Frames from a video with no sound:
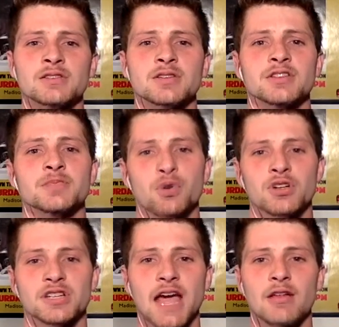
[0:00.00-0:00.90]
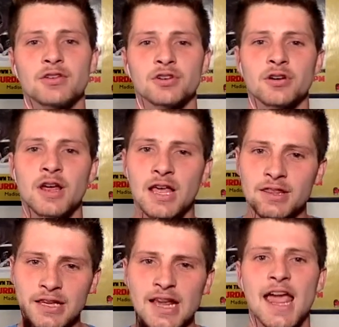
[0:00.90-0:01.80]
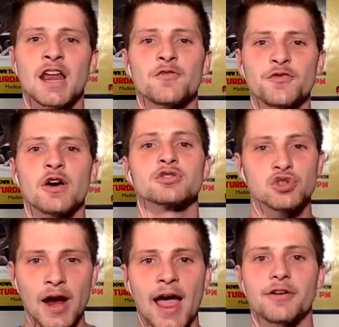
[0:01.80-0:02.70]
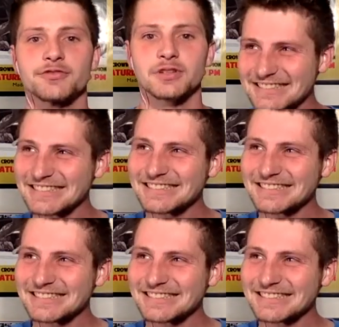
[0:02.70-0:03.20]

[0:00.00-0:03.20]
on the sports calendar, the NFL Draft.